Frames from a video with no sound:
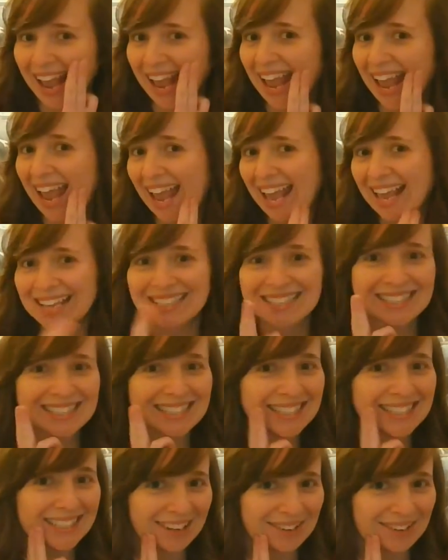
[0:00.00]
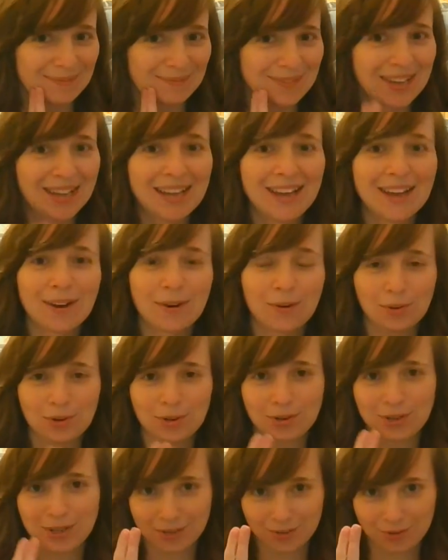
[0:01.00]
Handsome.
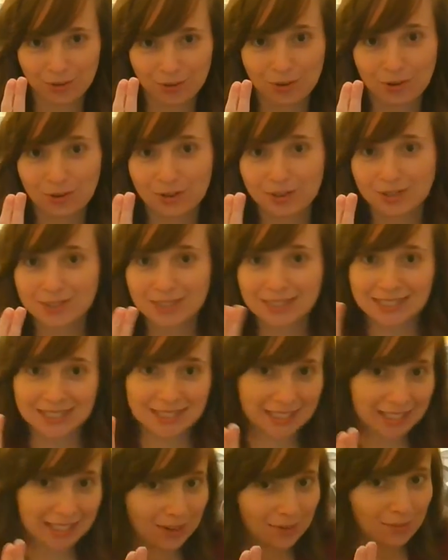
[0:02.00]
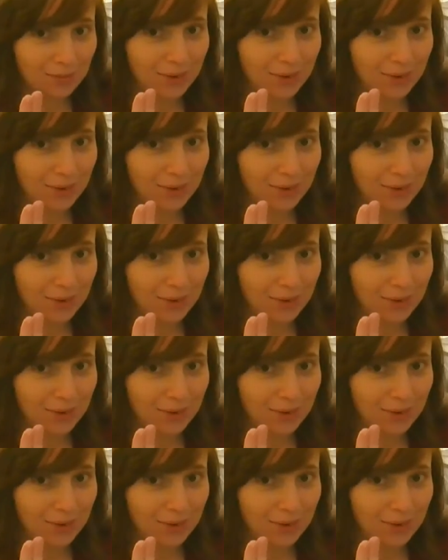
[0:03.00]
Or the second